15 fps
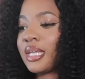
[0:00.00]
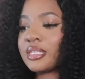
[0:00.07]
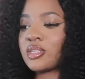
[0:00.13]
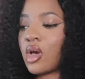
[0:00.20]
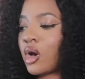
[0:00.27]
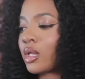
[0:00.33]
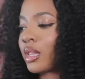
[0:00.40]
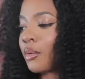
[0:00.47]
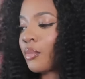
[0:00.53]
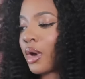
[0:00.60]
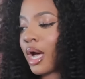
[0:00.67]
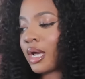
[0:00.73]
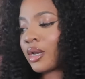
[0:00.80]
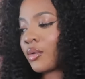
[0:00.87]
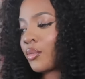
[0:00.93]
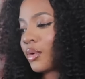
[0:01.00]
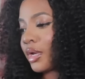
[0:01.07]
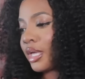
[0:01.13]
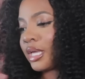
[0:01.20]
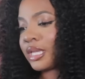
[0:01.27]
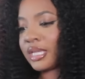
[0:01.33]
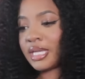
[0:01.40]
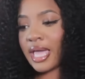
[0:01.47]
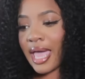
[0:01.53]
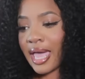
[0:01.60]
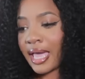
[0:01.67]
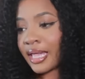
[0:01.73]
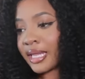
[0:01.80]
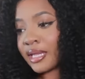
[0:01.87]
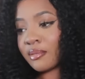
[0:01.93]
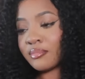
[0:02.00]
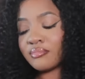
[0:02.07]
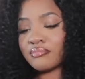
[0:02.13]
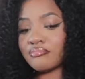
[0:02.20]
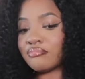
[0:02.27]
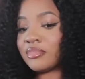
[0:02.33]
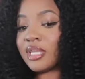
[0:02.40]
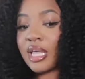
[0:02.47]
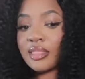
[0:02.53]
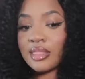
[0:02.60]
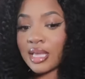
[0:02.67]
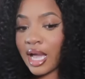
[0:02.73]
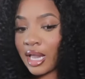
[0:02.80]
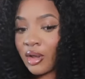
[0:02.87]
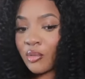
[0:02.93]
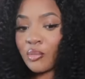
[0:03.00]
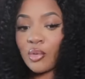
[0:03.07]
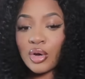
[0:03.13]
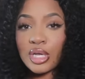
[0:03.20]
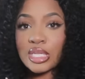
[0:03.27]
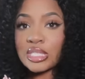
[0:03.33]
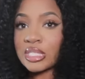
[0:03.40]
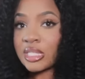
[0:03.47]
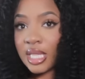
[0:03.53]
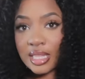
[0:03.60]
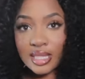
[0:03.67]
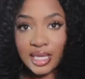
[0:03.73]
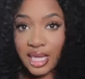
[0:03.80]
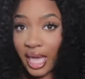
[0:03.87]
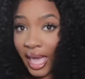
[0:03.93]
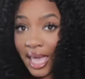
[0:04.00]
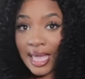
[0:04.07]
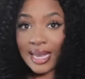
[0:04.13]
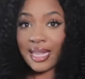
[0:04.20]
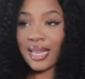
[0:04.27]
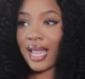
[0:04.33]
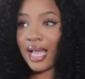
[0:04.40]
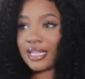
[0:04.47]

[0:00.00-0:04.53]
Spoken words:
That's all I want. I don't want any added, nothing. I don't want nothing added.